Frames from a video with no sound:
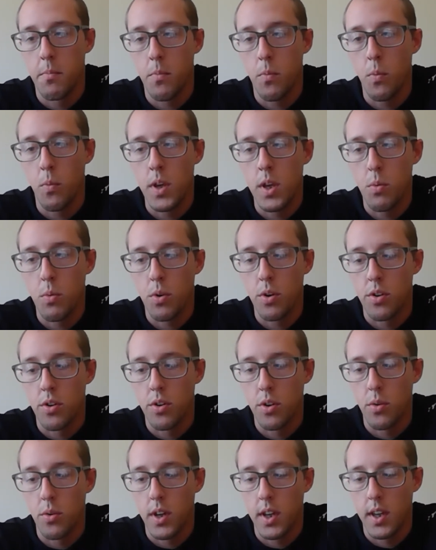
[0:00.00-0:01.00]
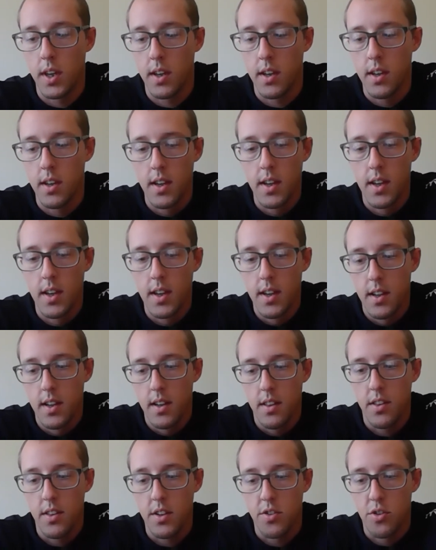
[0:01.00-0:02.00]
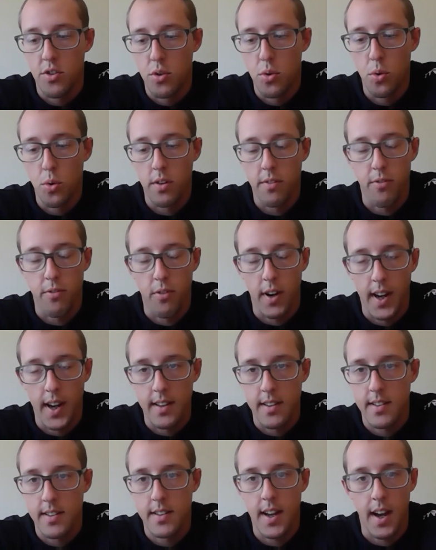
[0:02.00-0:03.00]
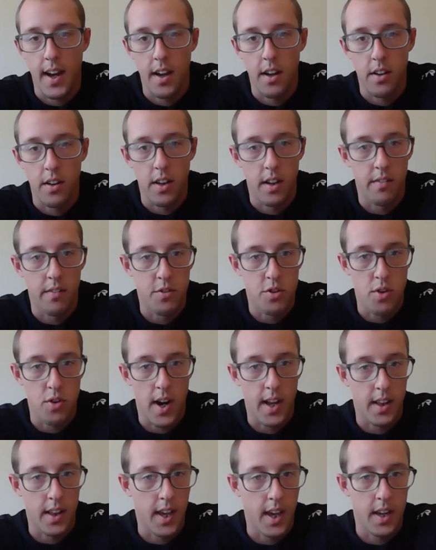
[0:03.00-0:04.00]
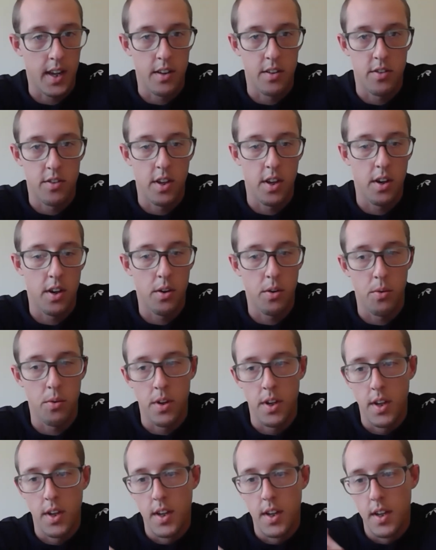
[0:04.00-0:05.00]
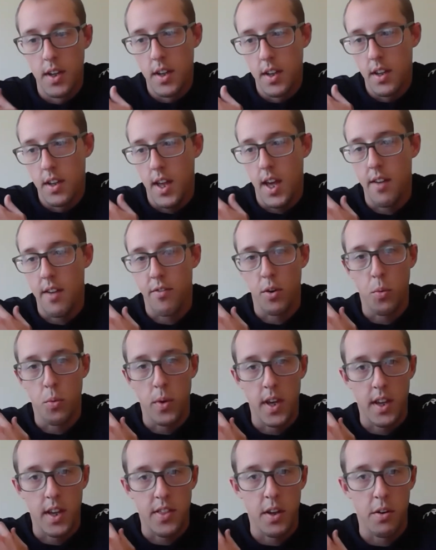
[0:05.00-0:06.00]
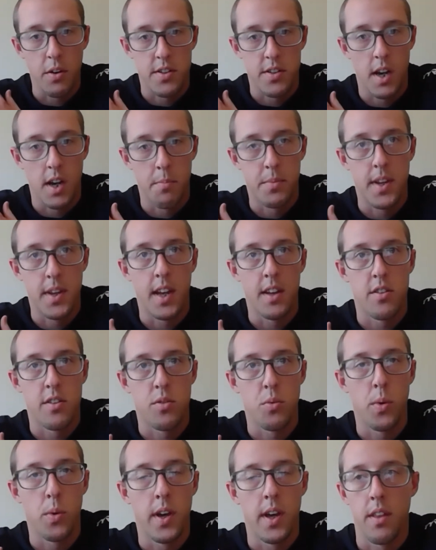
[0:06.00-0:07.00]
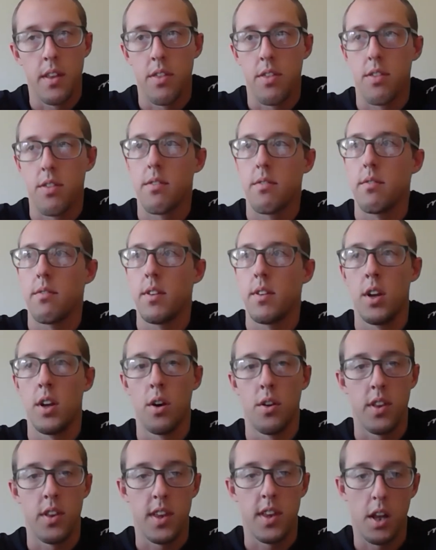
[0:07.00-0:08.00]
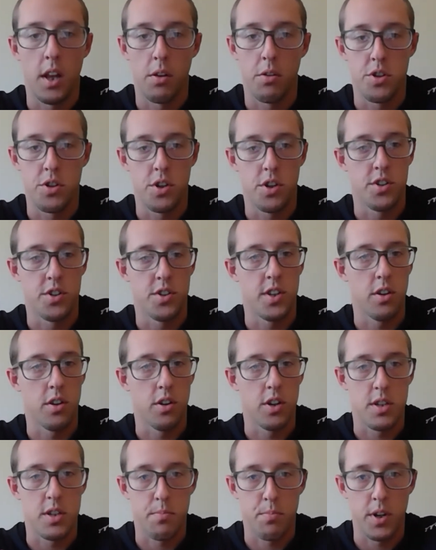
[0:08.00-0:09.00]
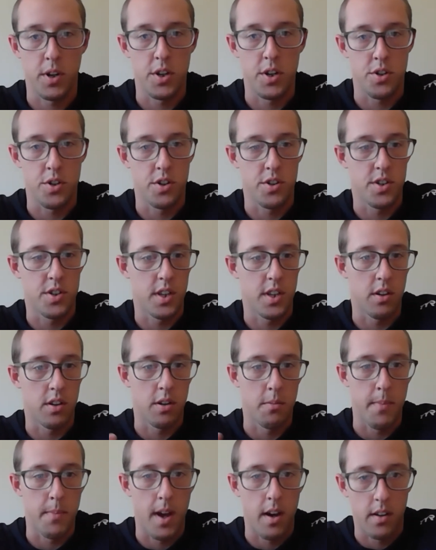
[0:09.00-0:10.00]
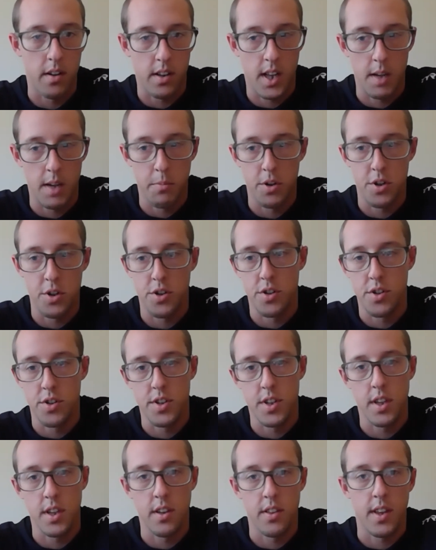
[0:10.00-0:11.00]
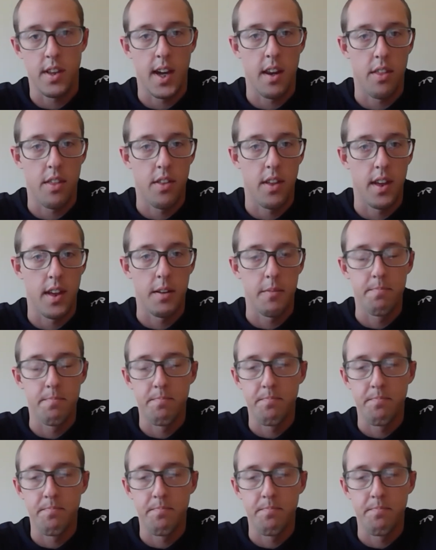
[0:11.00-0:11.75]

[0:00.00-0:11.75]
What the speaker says: we were doing this Tour de France style of dry land. And so every week there was updates with, you know, the yellow jersey or a sprint jersey or a mountain climber jersey kind of thing.